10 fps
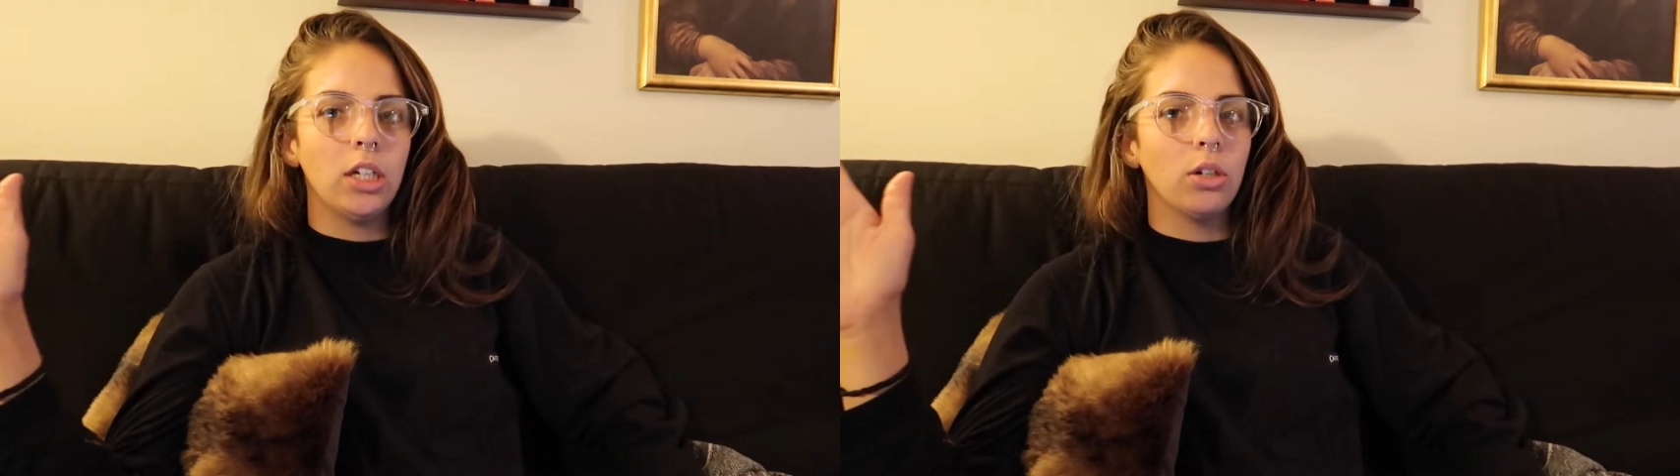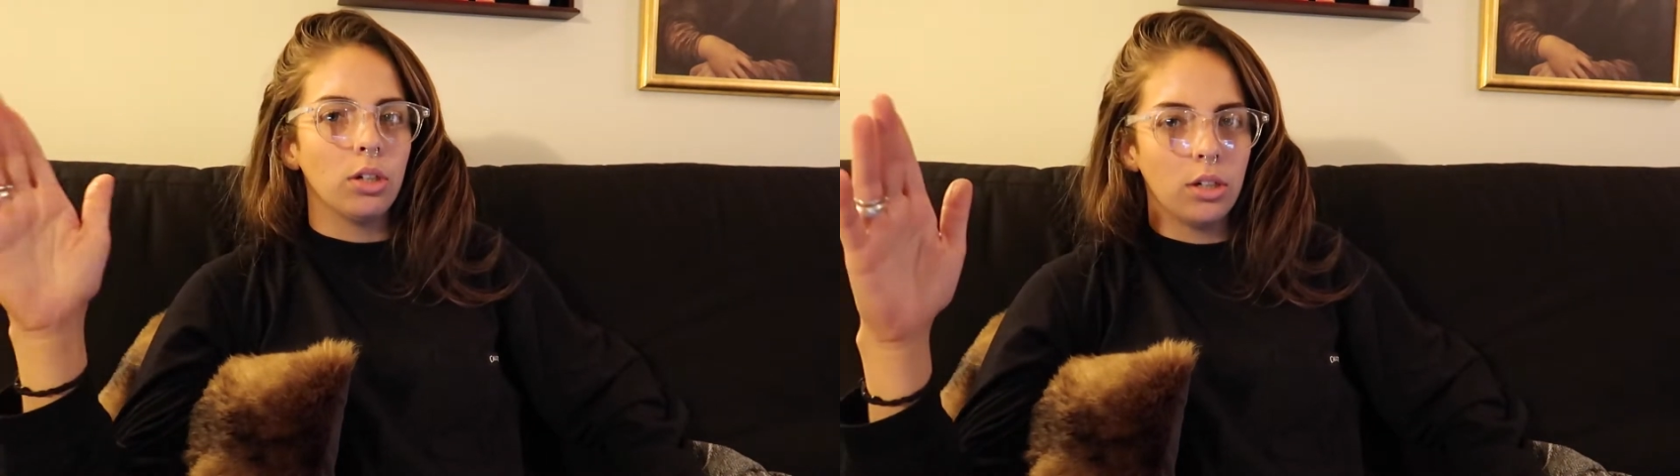
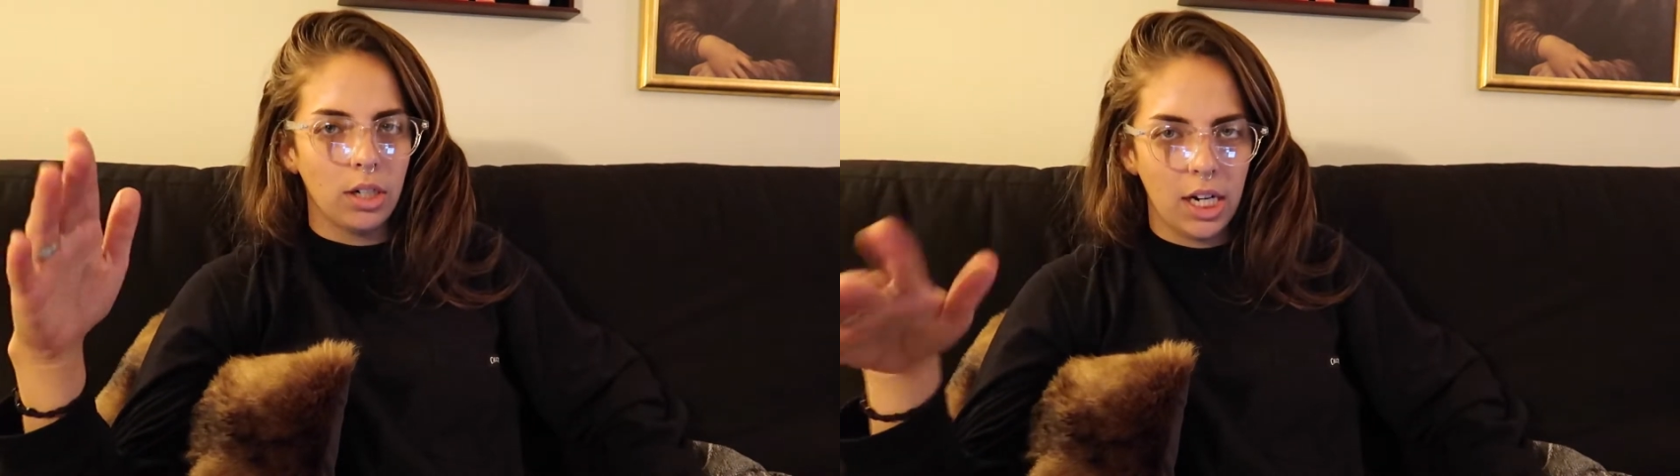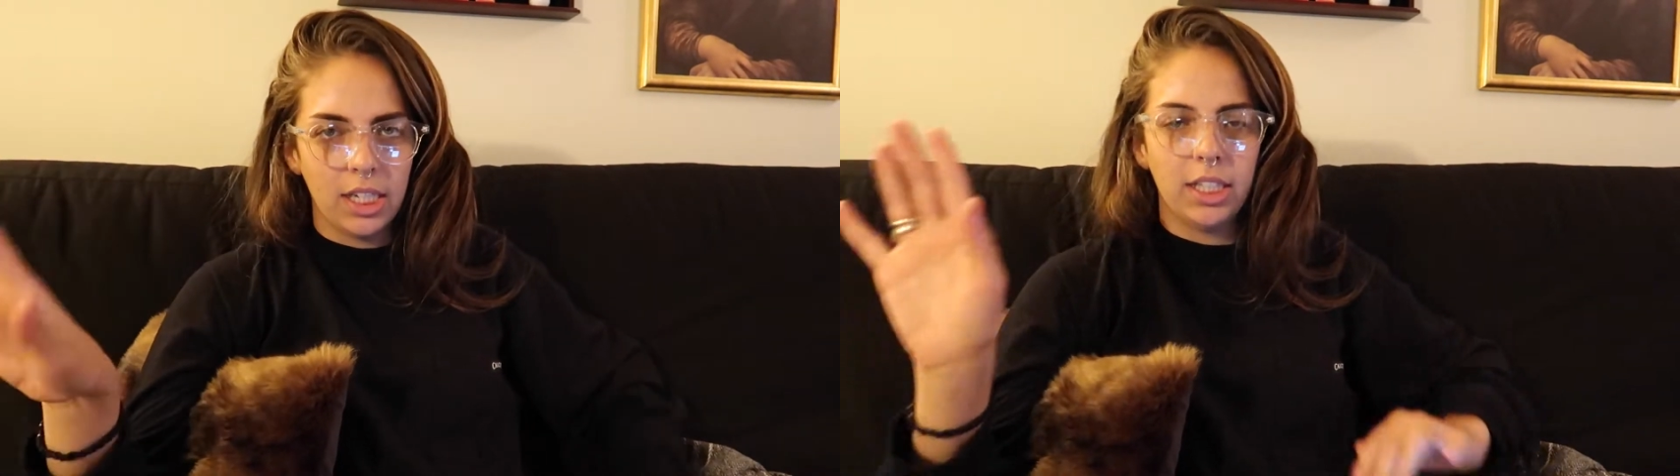or
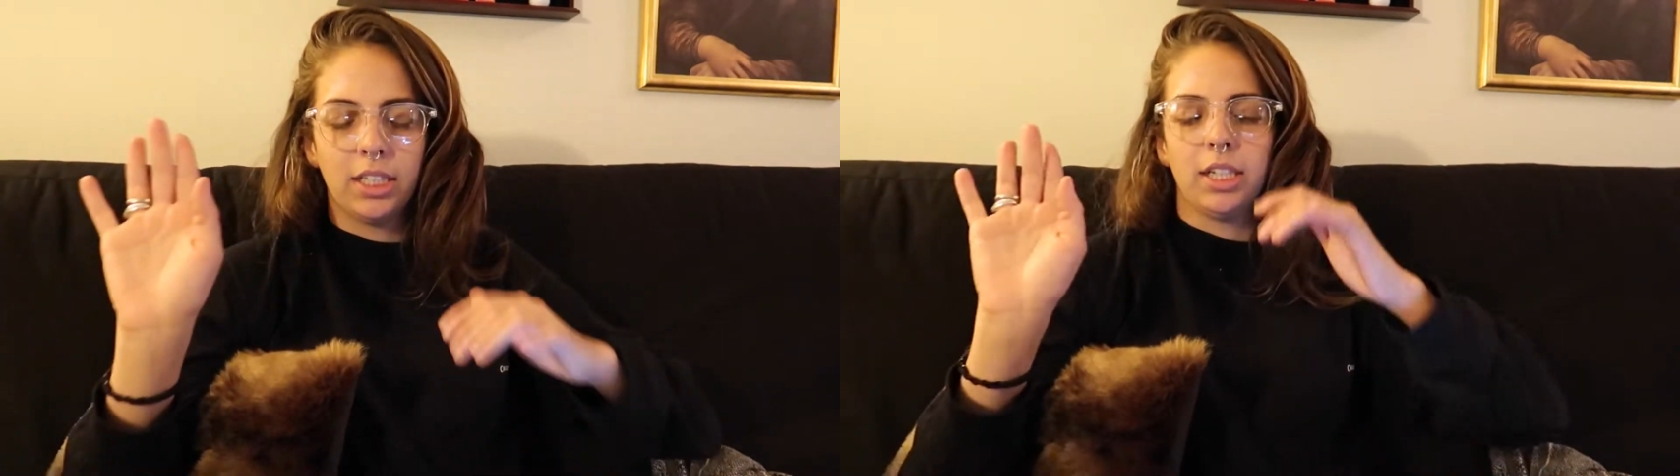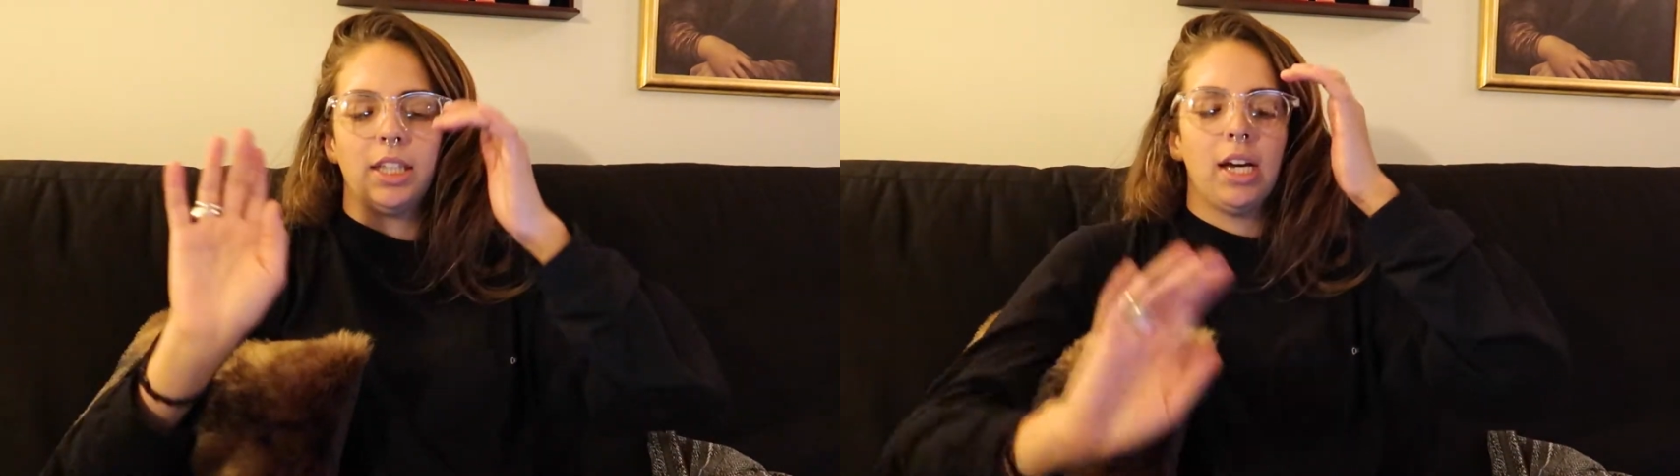anything
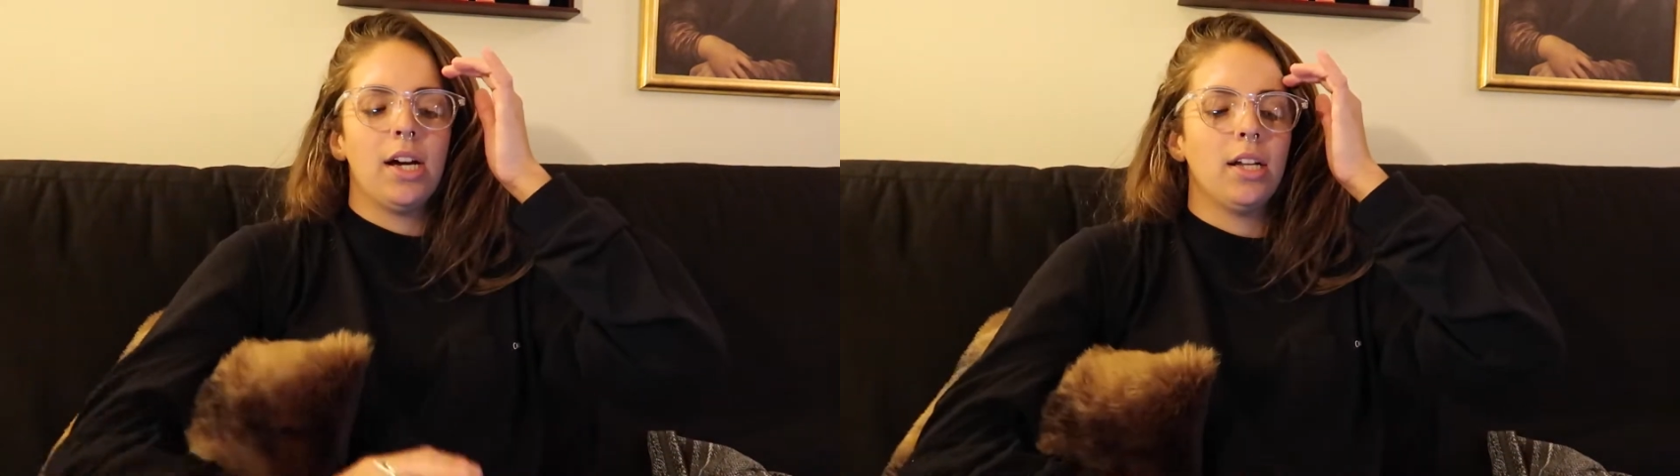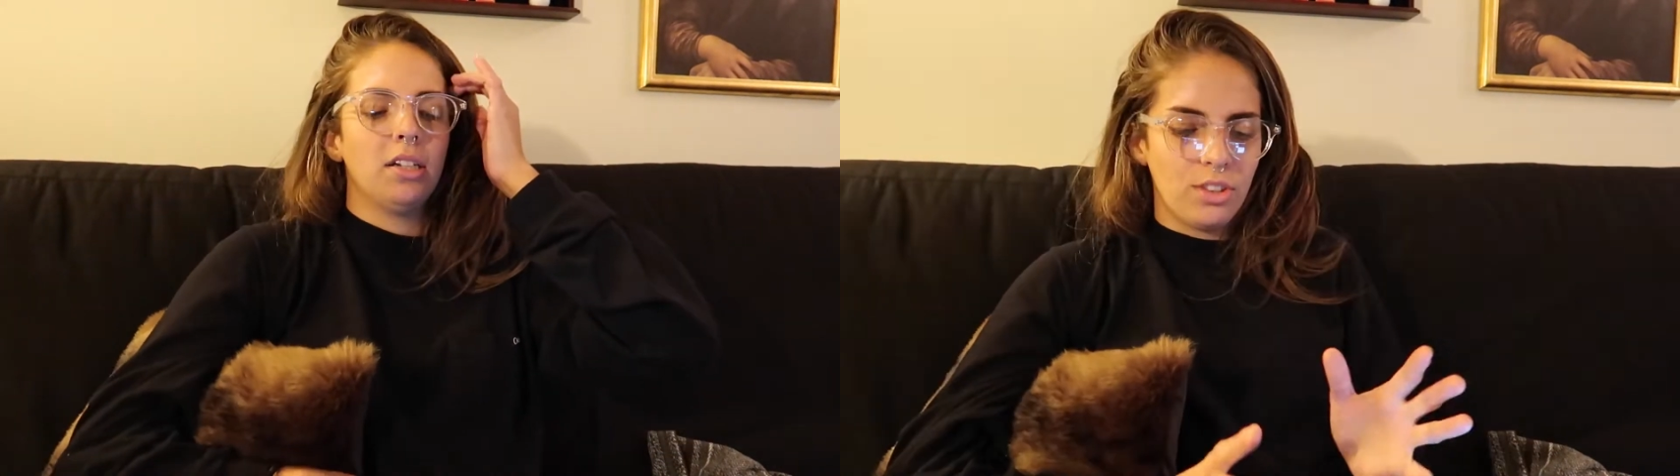like that.